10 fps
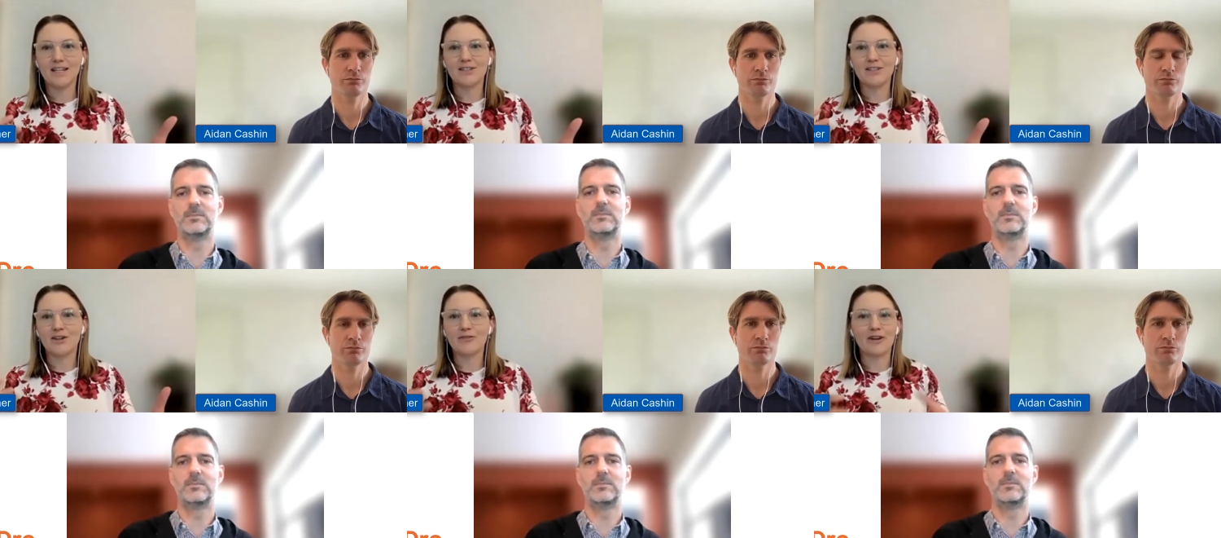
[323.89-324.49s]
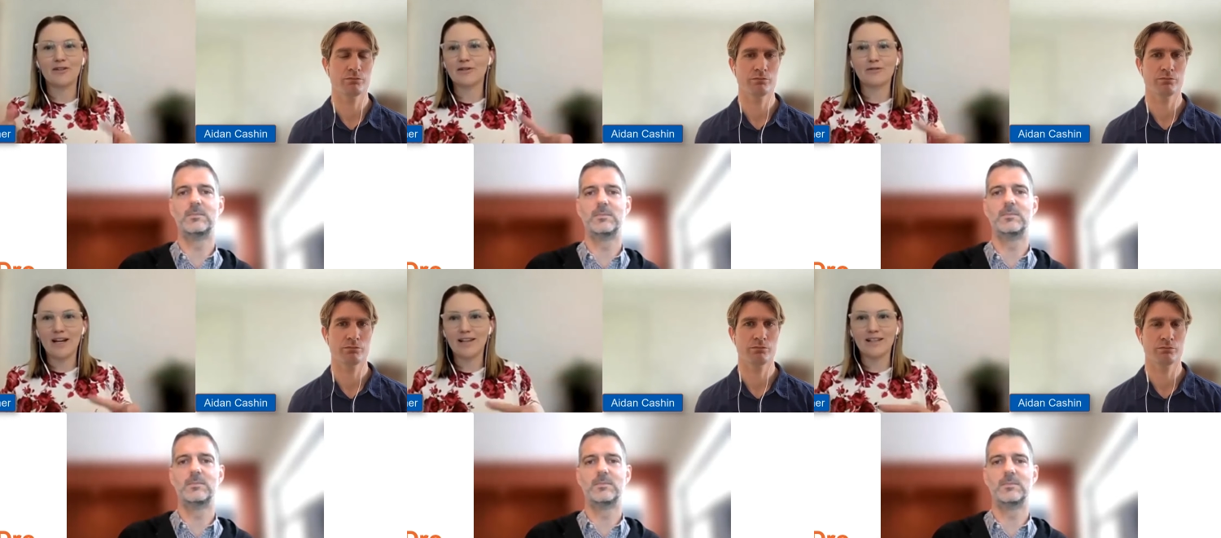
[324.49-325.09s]
Speaker 1: You know, very
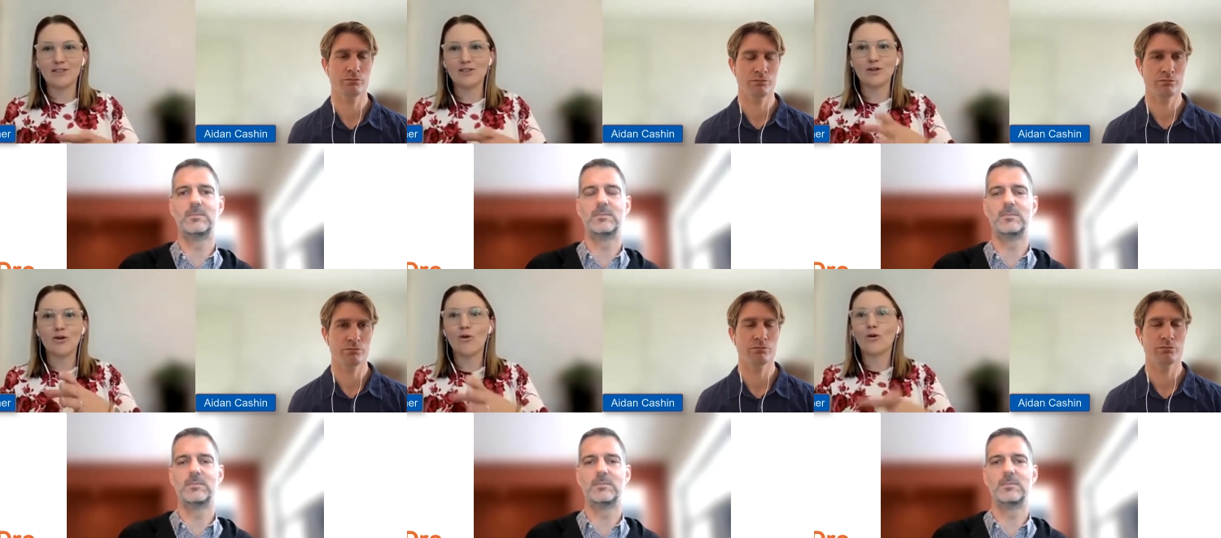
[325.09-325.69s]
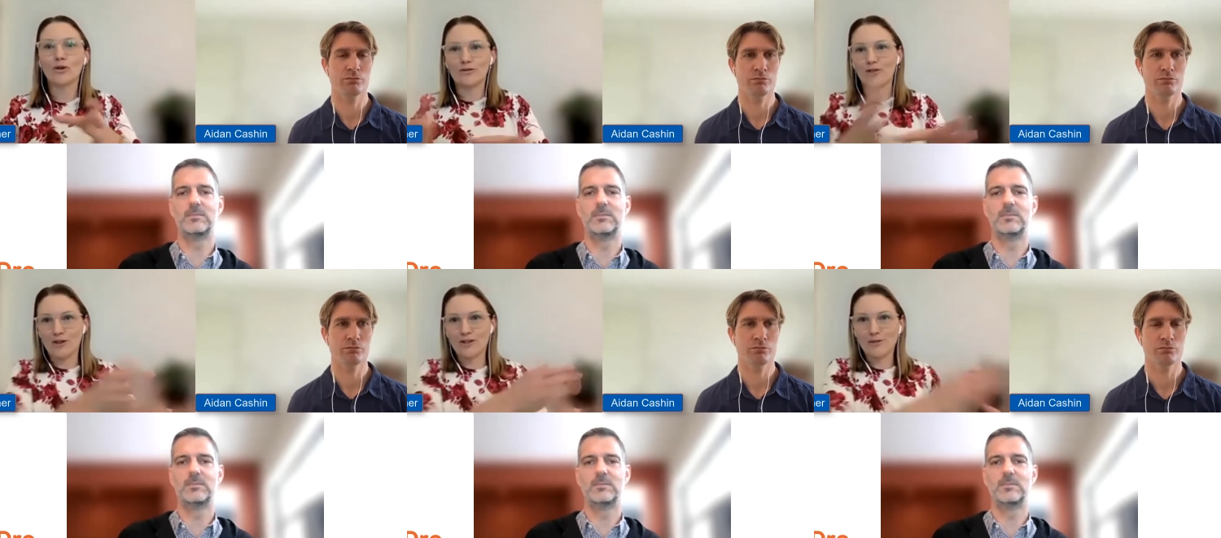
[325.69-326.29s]
rarely do all of
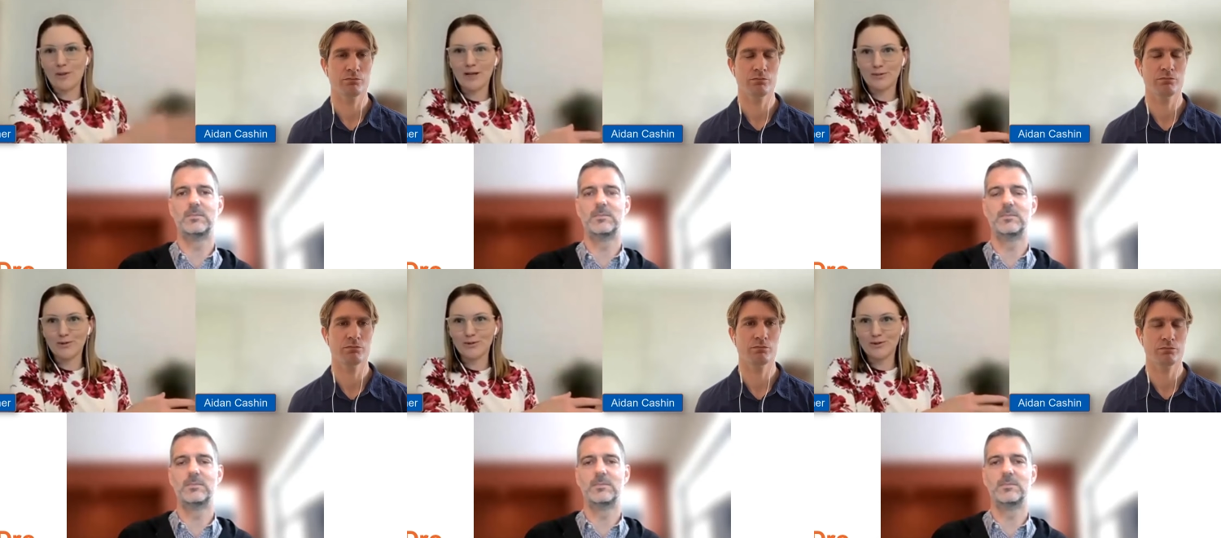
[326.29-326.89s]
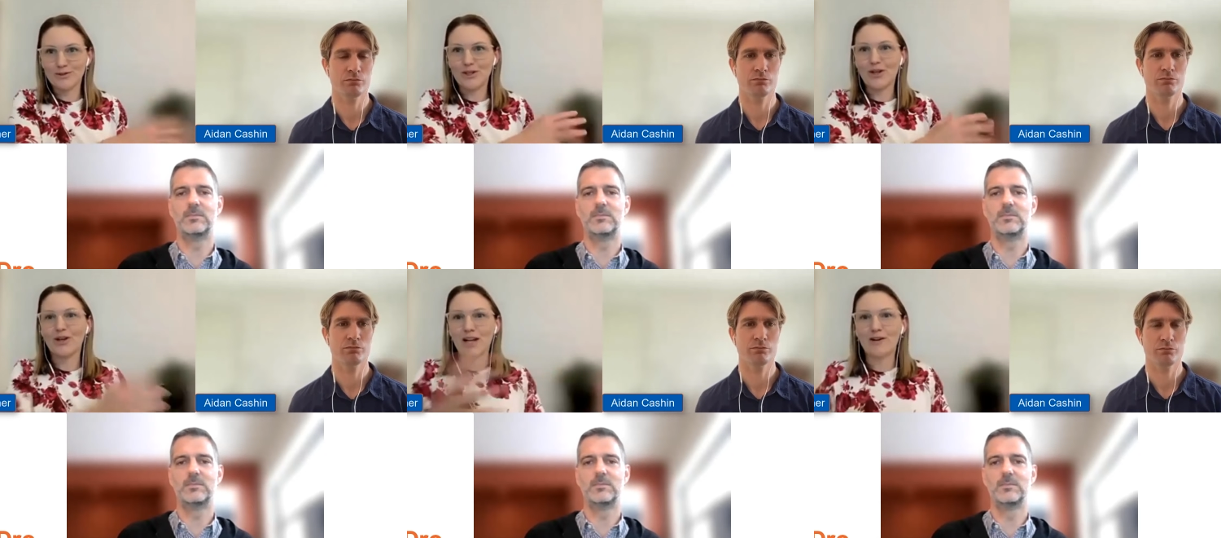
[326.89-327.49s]
those people
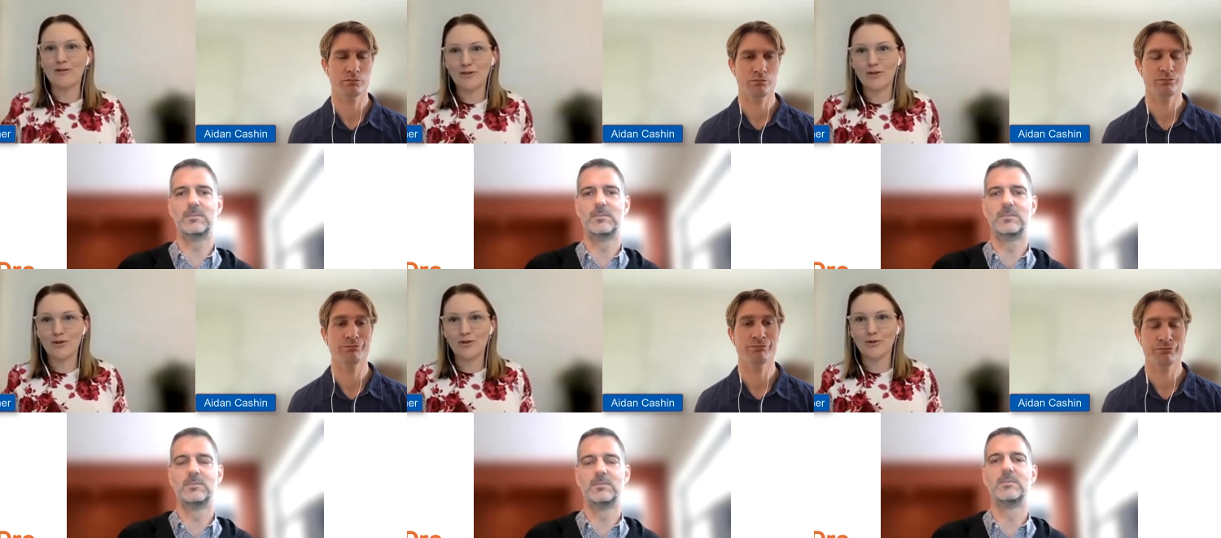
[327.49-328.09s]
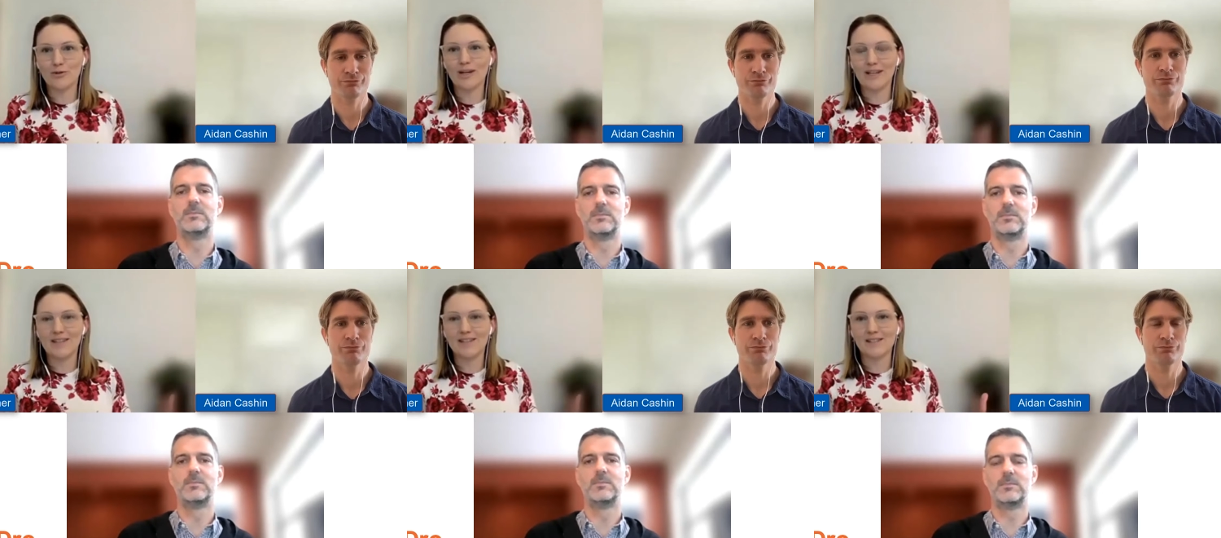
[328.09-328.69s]
turn up for all
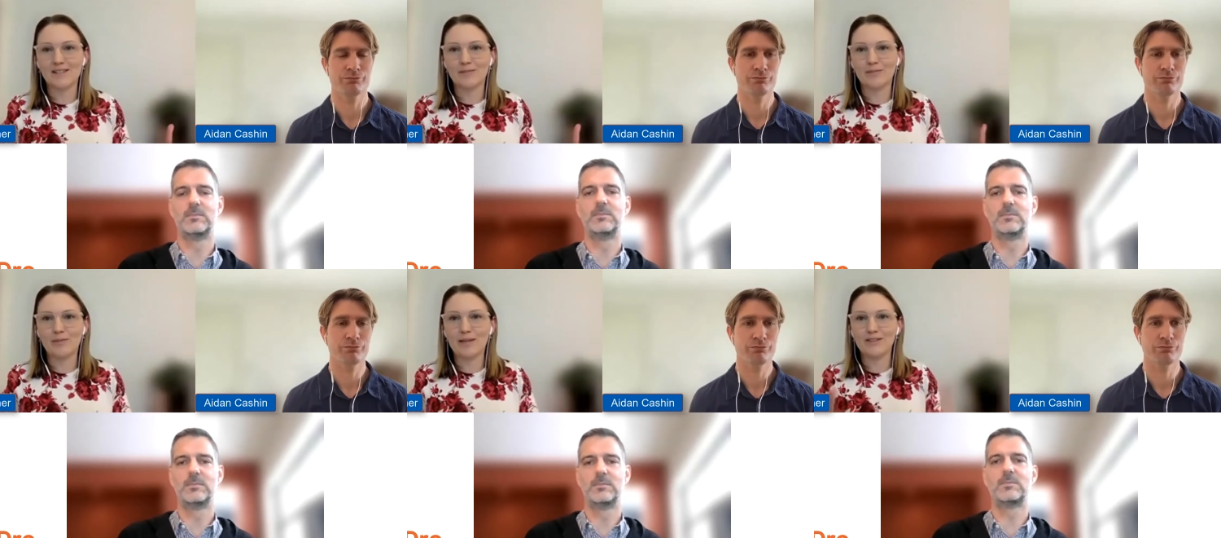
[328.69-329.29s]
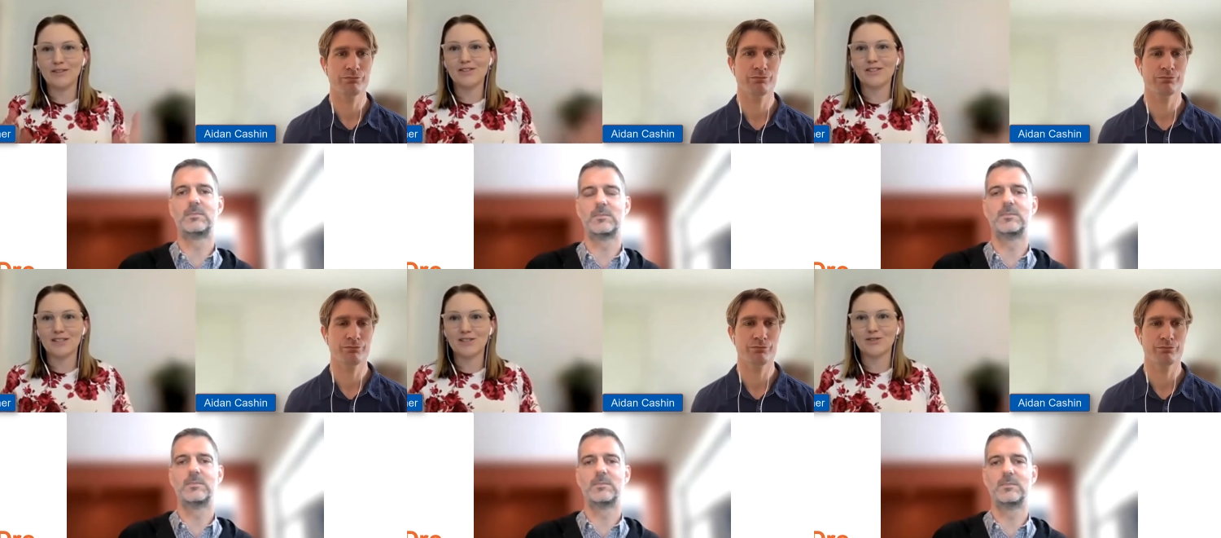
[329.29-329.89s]
weeks, but you're
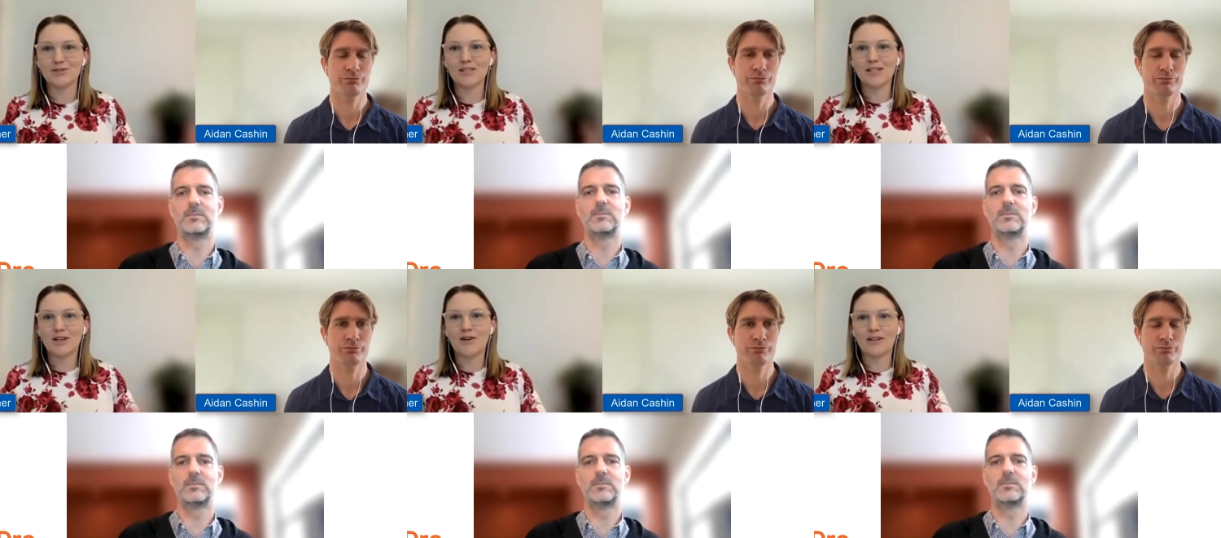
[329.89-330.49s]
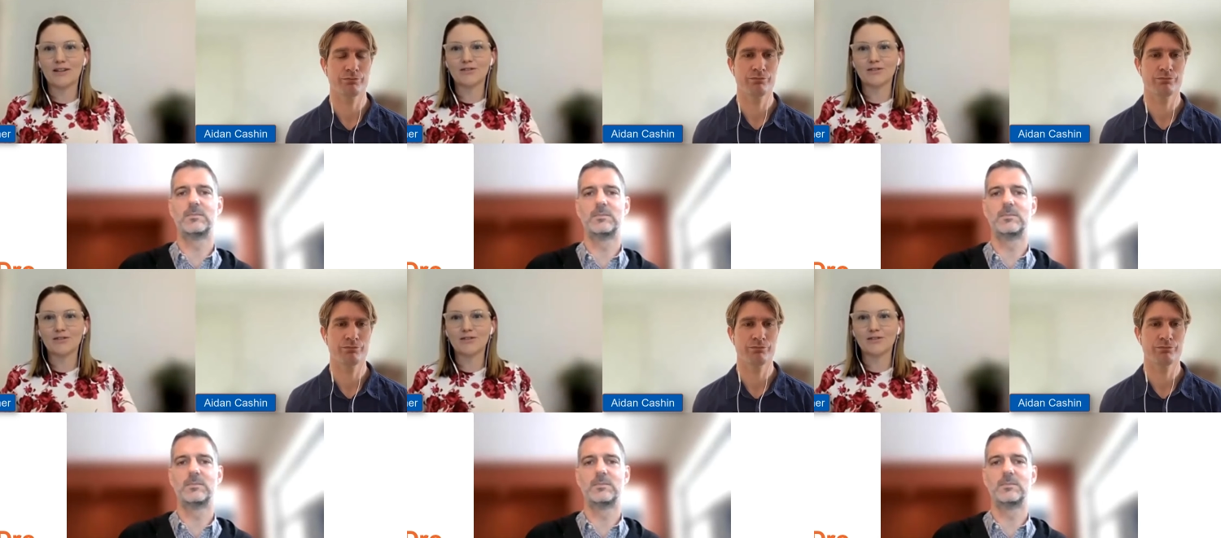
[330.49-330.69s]
still going